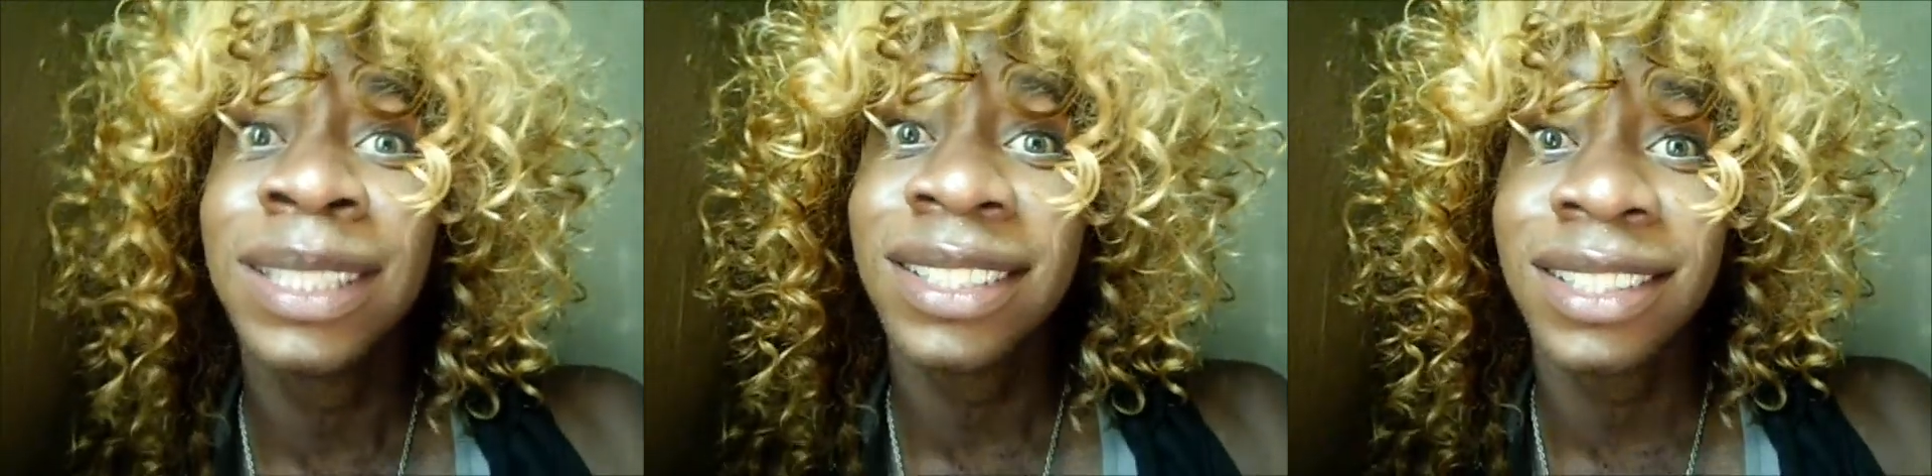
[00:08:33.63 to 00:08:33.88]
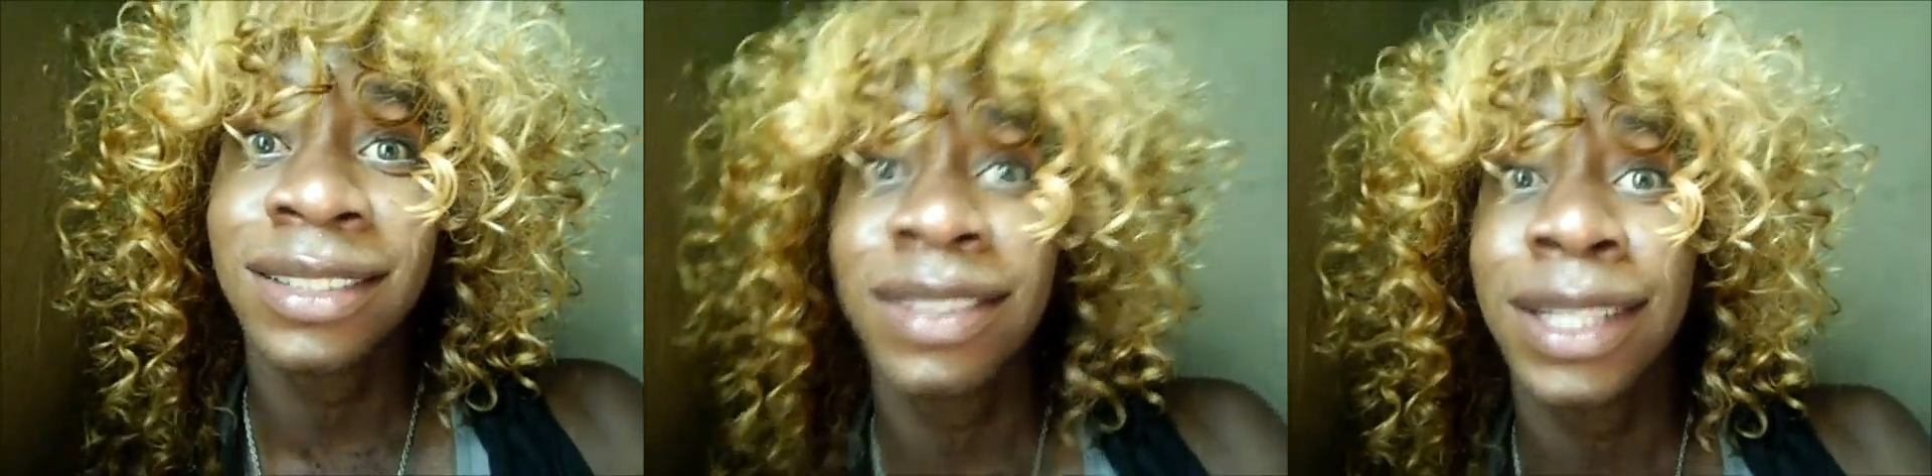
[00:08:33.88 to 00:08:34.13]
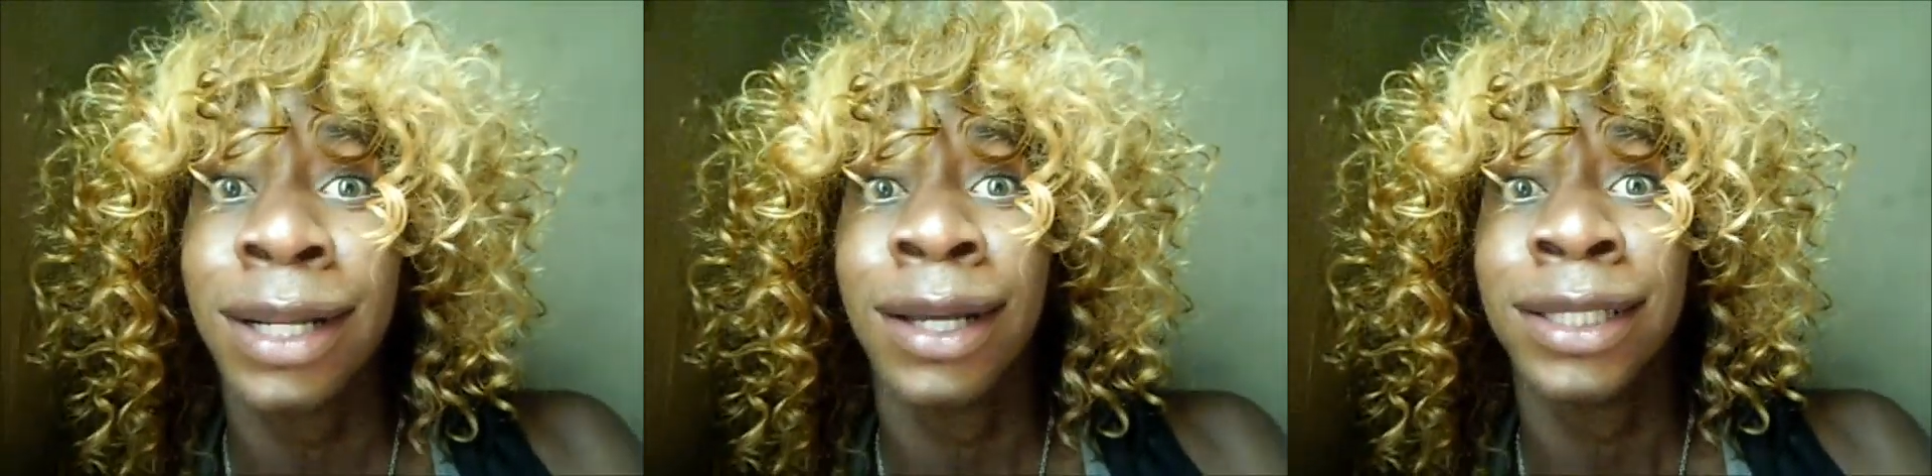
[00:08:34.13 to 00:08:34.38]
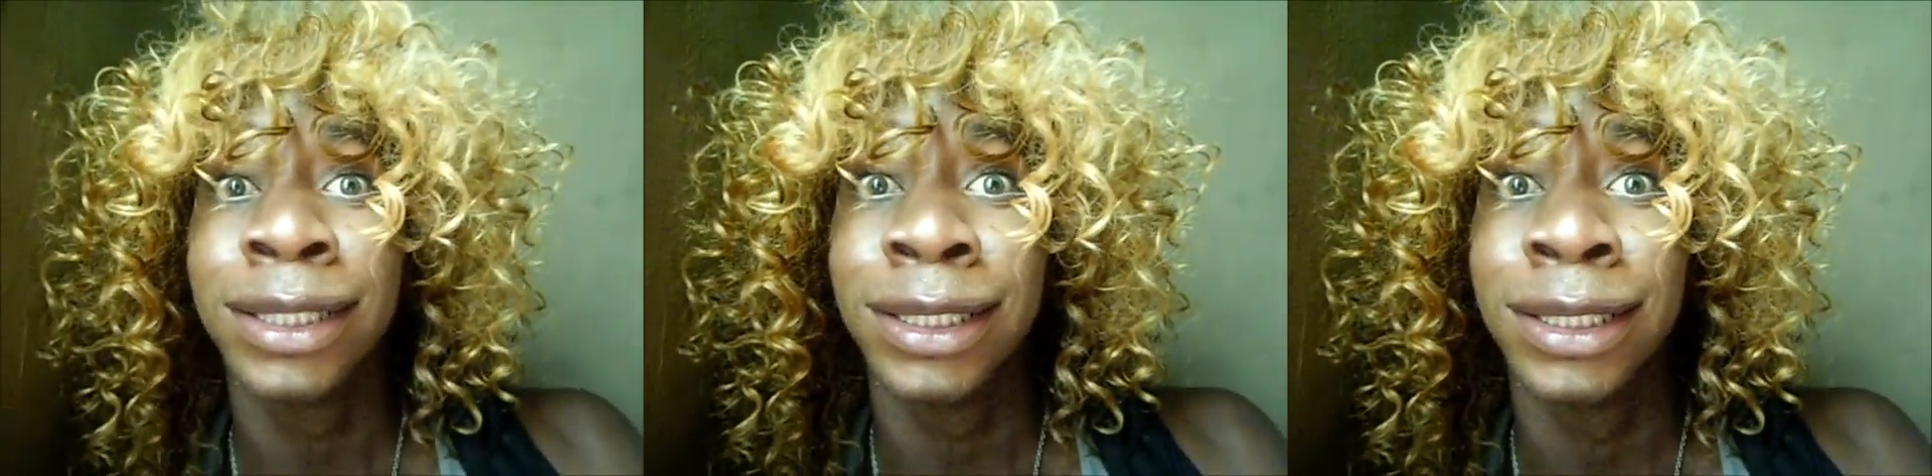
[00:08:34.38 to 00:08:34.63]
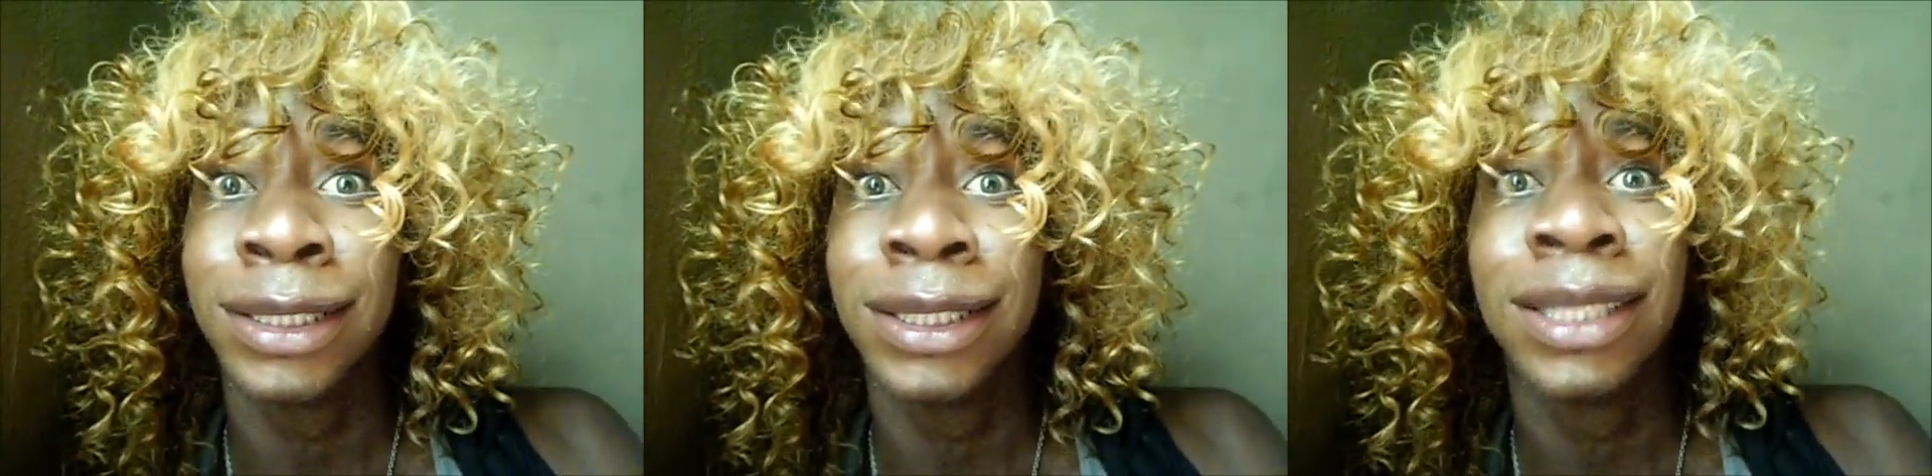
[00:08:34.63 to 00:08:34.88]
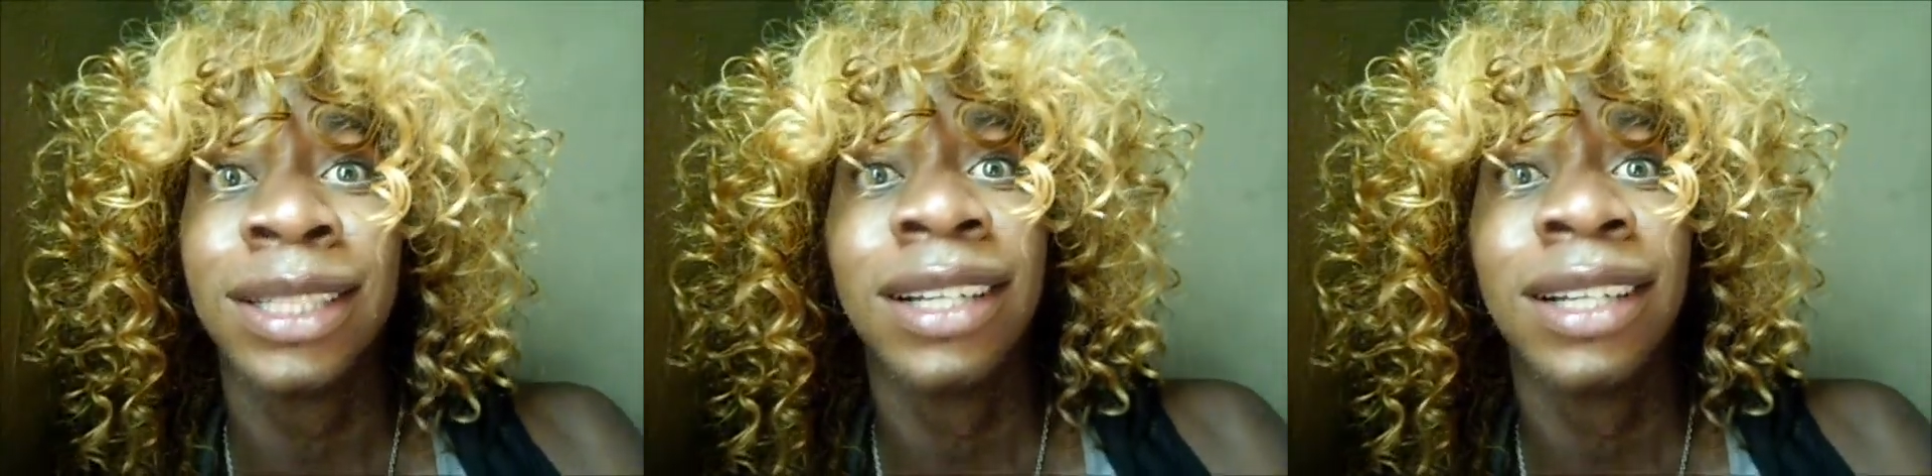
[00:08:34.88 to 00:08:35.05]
stuff that I get.